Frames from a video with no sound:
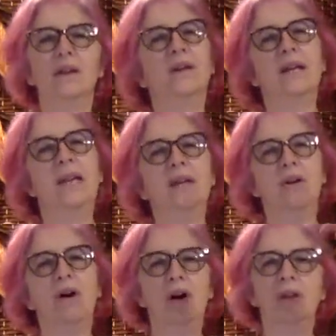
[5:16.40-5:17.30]
in
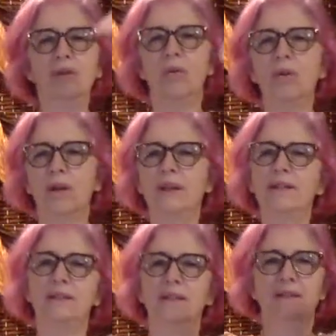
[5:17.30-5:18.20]
all the organ
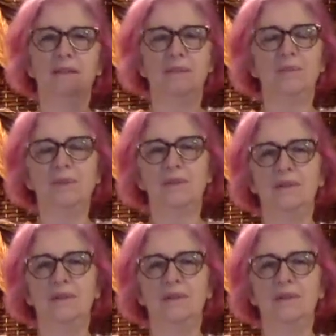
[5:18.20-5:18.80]
systems,